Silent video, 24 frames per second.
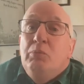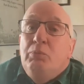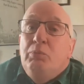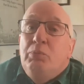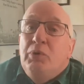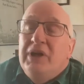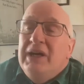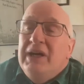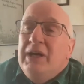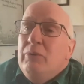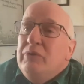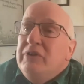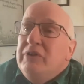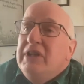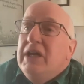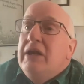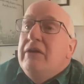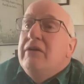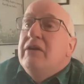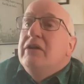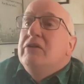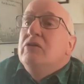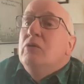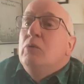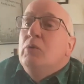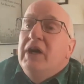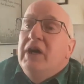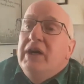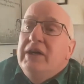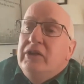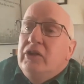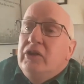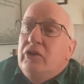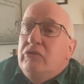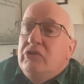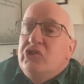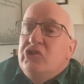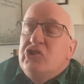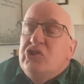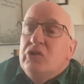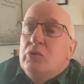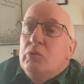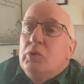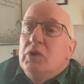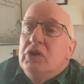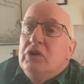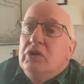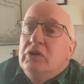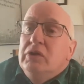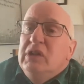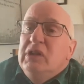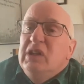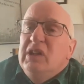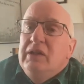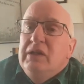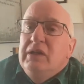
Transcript: But out there in the wider Christian world,